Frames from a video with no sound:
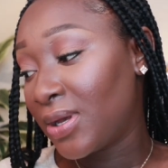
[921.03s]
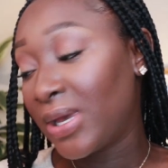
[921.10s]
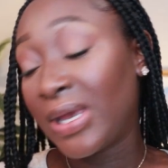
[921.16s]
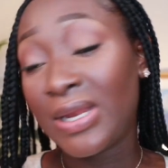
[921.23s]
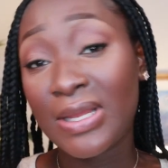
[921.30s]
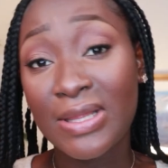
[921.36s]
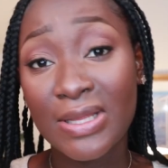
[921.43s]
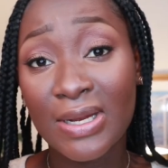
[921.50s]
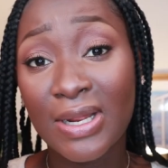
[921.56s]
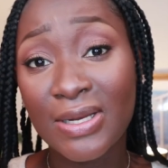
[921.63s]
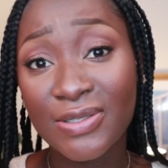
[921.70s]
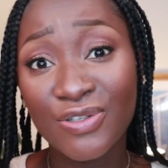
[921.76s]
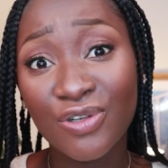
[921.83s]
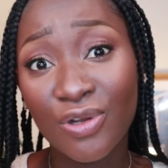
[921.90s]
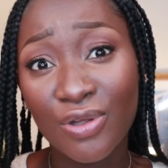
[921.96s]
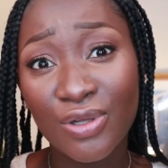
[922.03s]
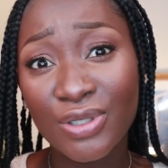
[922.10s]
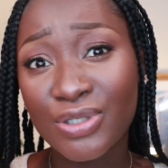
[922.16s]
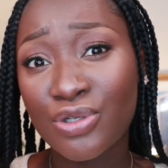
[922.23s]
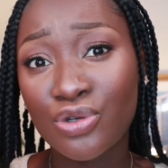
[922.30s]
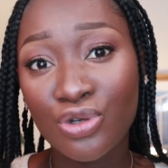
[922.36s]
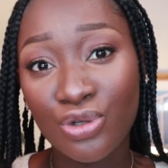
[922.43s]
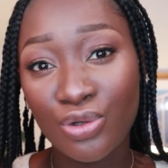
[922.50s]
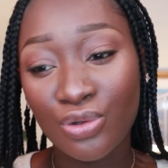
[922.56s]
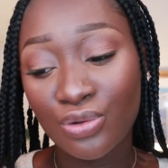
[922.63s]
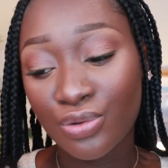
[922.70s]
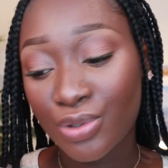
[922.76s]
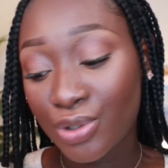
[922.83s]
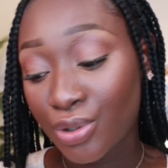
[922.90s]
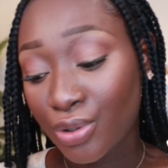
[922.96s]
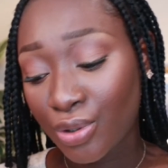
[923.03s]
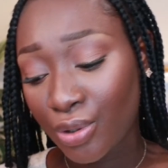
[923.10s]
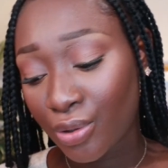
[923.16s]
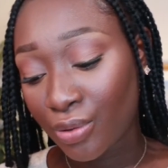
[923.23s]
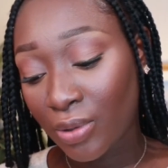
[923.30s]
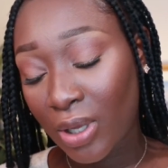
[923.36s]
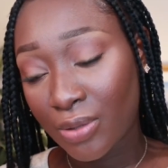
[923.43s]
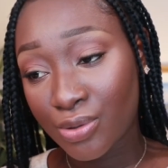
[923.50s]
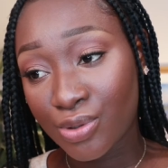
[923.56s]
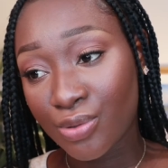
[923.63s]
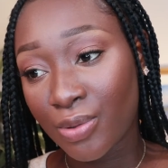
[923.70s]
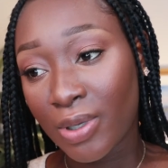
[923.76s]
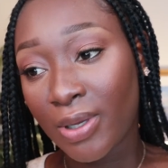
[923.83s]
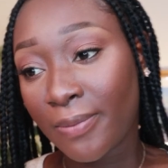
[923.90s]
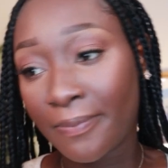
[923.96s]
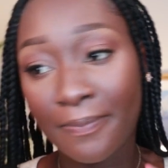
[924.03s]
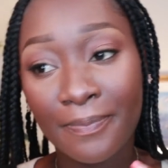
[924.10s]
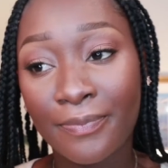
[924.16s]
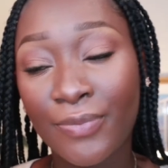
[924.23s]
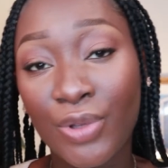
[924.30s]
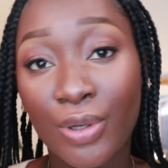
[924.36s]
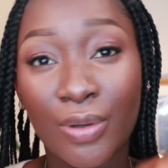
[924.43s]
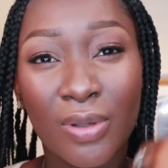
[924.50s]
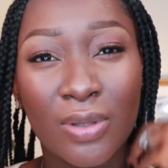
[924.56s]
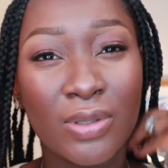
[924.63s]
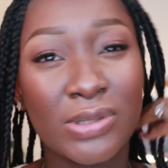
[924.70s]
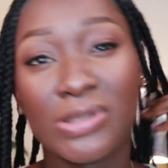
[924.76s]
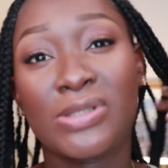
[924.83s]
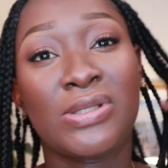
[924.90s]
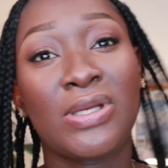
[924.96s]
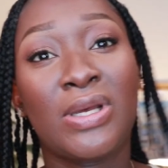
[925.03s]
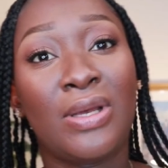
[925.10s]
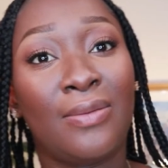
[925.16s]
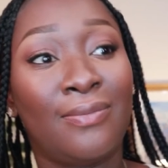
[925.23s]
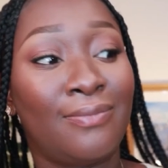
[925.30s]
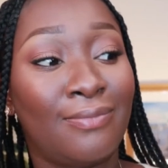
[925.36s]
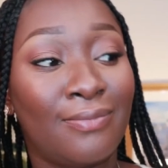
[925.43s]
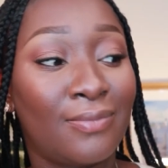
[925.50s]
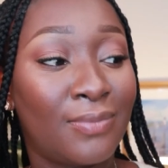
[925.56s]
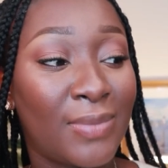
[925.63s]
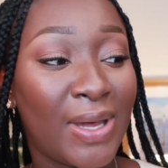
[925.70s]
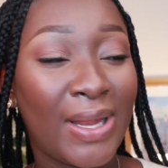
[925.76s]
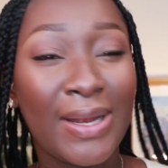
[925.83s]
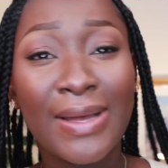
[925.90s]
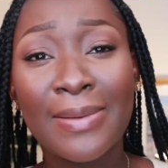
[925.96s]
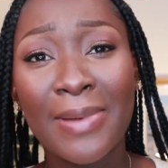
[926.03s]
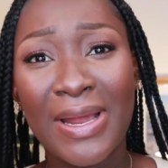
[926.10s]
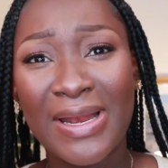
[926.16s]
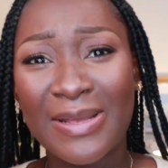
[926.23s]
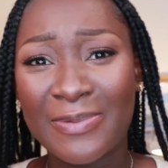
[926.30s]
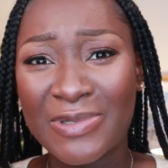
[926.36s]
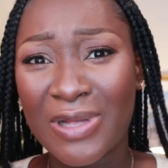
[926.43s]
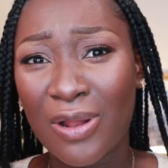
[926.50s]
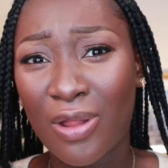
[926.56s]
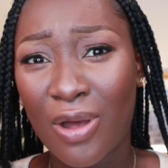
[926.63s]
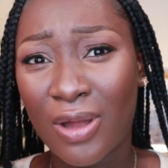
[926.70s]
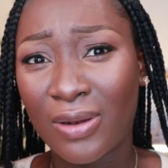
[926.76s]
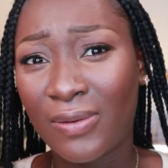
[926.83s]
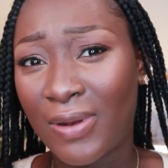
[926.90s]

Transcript: Anything that is gloss, nude, you know, I'll do it. You know, because I lick my lips a lot.